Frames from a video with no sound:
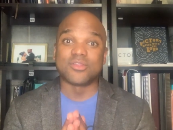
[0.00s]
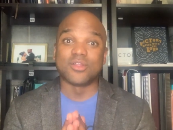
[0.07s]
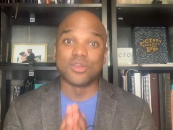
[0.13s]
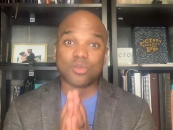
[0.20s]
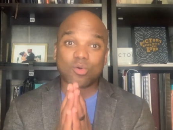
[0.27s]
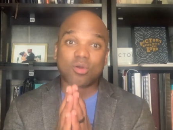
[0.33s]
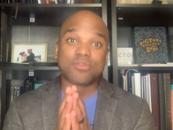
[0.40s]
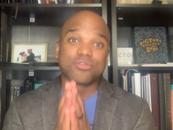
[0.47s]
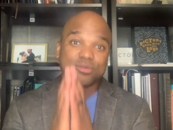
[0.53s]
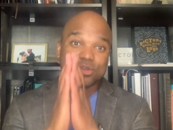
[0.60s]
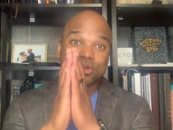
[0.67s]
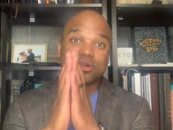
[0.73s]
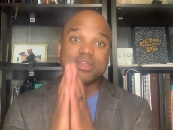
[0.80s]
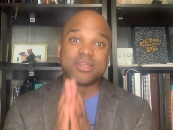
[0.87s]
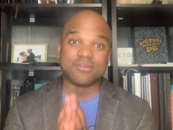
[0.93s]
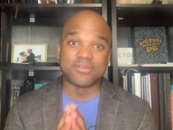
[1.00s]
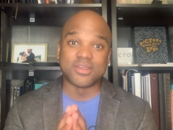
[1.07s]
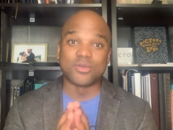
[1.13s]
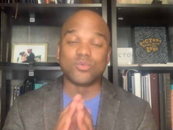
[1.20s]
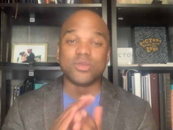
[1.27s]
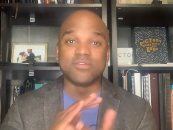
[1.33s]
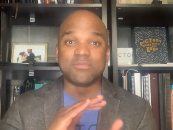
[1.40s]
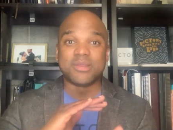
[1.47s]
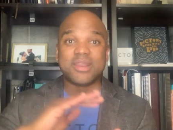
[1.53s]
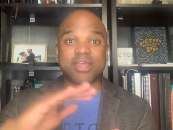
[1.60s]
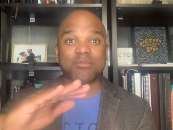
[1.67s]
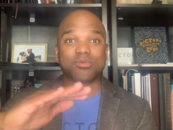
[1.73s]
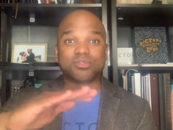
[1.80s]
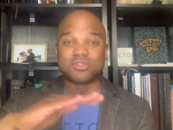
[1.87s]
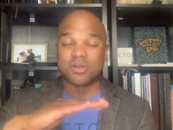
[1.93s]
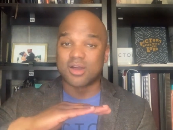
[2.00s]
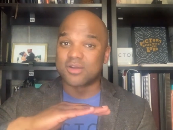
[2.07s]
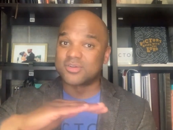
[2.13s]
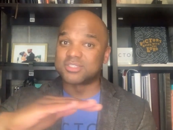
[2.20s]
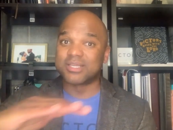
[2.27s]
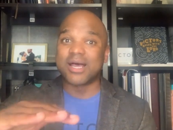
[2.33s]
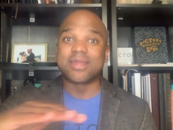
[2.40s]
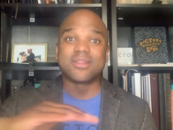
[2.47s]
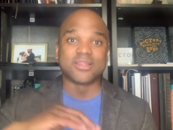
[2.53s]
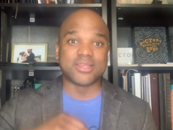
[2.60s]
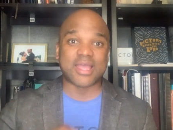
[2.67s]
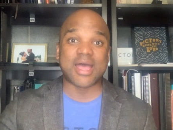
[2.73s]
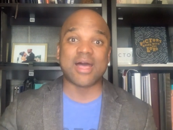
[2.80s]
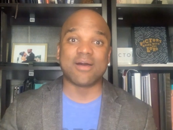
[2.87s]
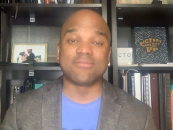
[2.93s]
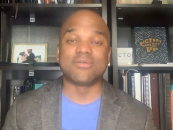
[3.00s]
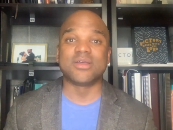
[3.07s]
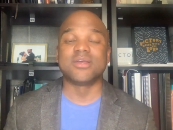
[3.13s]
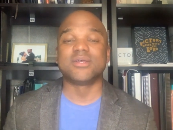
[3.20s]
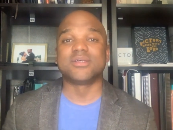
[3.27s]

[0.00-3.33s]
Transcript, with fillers: the Lord through your giving, we've been able to horizontally have